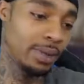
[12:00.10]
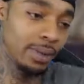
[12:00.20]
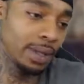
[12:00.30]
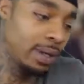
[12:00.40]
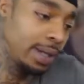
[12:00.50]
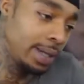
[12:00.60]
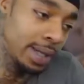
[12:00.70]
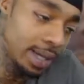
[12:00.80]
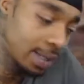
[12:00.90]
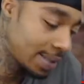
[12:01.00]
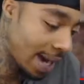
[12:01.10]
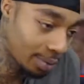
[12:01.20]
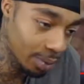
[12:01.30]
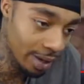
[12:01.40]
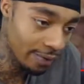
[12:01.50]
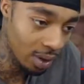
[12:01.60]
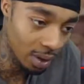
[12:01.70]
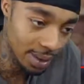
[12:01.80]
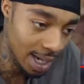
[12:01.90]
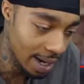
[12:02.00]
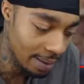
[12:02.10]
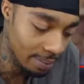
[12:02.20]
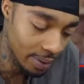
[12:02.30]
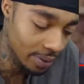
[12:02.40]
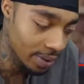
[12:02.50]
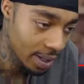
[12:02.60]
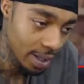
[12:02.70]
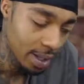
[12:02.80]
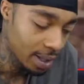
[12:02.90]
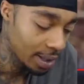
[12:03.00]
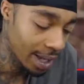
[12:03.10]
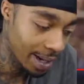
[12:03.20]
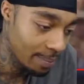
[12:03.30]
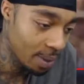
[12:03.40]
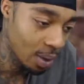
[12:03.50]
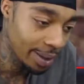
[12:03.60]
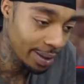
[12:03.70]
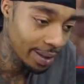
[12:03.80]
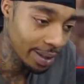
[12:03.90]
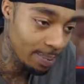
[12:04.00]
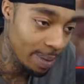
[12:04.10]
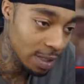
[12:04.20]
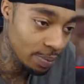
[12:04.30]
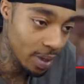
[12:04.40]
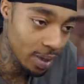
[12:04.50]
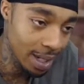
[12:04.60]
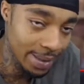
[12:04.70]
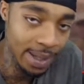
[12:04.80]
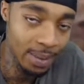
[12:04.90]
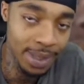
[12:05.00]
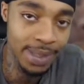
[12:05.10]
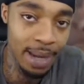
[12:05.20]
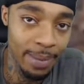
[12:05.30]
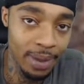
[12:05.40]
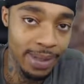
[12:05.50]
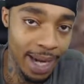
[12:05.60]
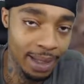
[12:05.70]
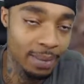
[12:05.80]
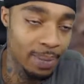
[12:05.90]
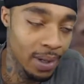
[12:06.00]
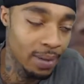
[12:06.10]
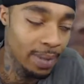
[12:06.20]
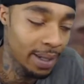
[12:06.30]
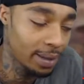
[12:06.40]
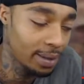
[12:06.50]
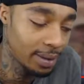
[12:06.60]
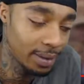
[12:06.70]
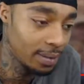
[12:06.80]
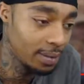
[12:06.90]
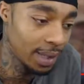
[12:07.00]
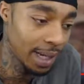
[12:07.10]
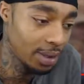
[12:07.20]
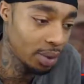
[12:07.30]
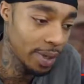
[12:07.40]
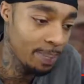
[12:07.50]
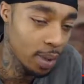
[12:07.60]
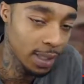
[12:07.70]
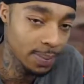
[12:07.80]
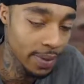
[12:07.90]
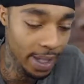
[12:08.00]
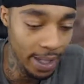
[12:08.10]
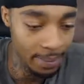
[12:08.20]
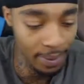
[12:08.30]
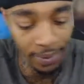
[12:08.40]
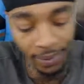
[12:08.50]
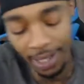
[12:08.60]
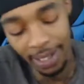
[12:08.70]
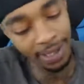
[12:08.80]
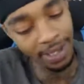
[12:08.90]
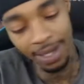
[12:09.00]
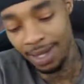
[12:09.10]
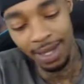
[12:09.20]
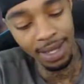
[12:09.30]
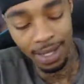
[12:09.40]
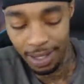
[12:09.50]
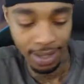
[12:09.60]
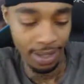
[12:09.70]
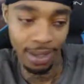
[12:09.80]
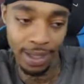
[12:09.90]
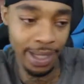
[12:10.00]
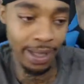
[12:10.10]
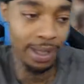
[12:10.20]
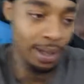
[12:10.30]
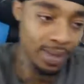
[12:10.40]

literally top 3 of all time, bro. Like, bro, he literally the best player on that team was Samuel Dallenberg, man. Like, 3 points per game, bro. Like, he literally was